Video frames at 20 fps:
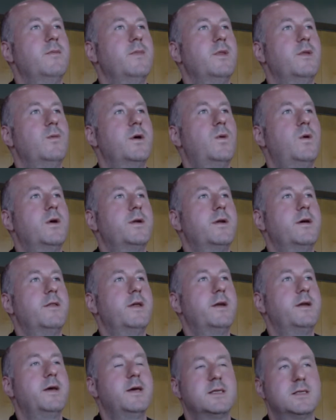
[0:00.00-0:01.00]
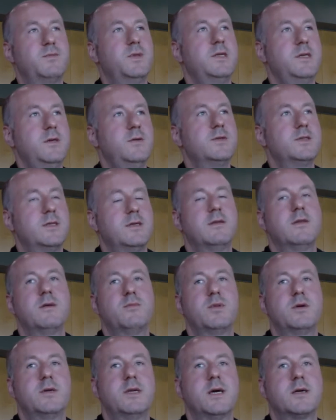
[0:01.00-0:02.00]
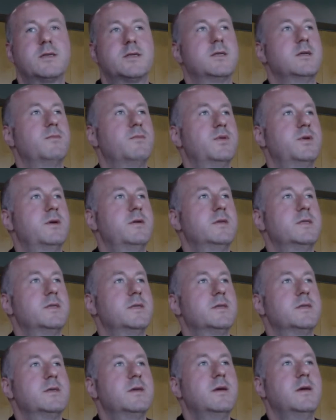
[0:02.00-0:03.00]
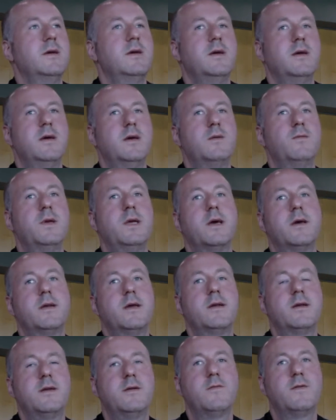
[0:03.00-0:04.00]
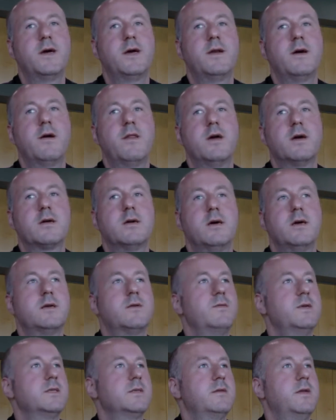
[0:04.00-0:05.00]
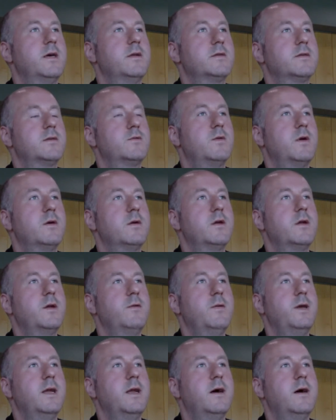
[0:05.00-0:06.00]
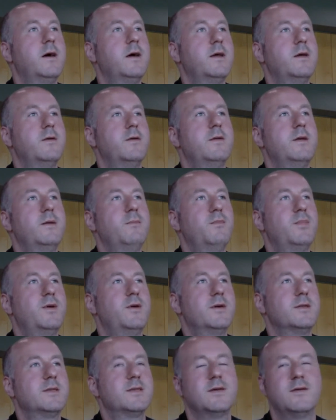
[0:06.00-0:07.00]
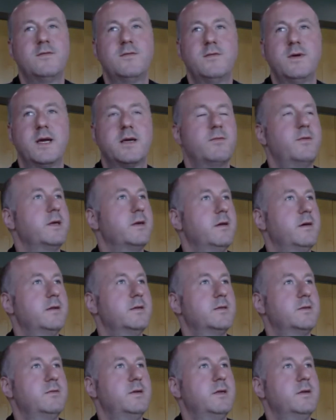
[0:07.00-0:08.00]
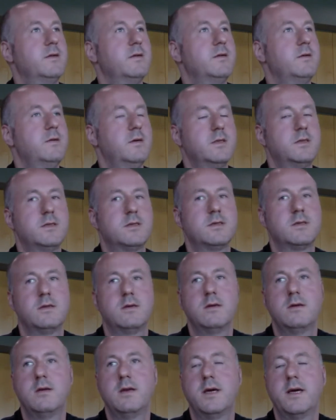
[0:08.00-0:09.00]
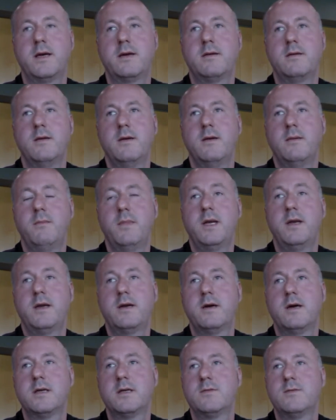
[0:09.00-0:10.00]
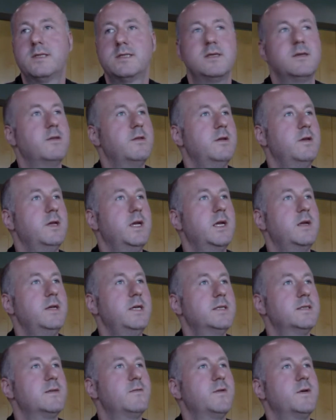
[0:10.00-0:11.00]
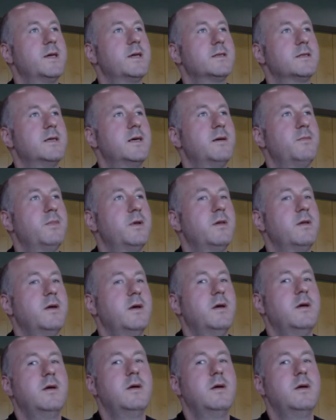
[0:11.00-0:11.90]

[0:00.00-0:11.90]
the water that has been used in the production process. And we identified other countries that strongly rely on imports of agricultural goods, like many countries in the Near East, for example.